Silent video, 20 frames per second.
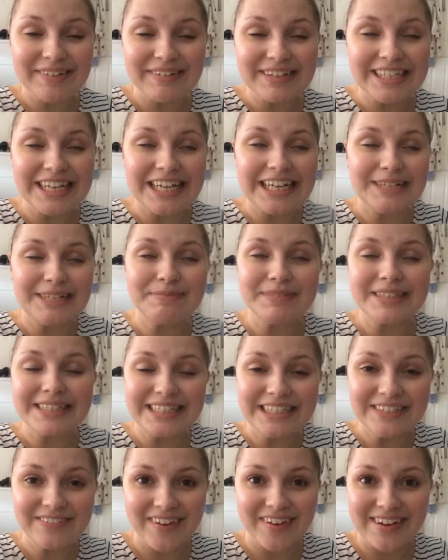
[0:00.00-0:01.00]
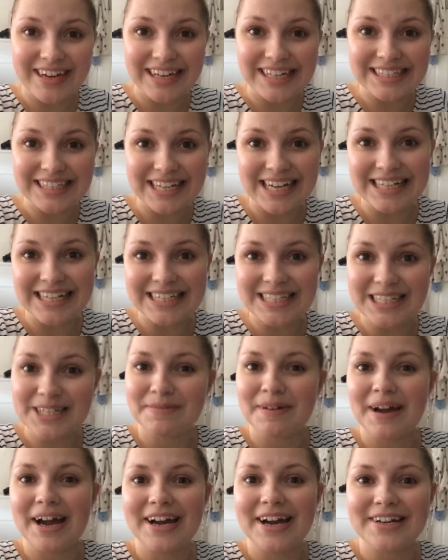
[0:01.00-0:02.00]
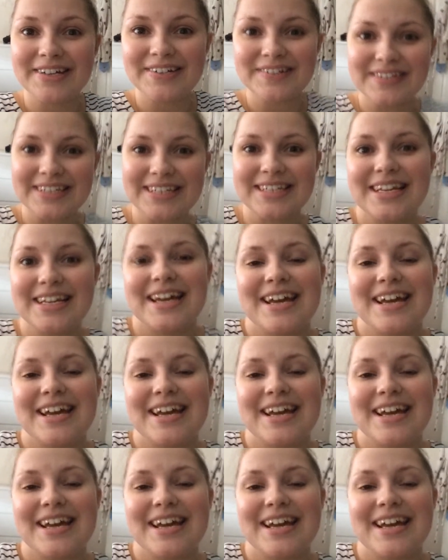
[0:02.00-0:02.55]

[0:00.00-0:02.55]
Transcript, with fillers: which I am still very excited about.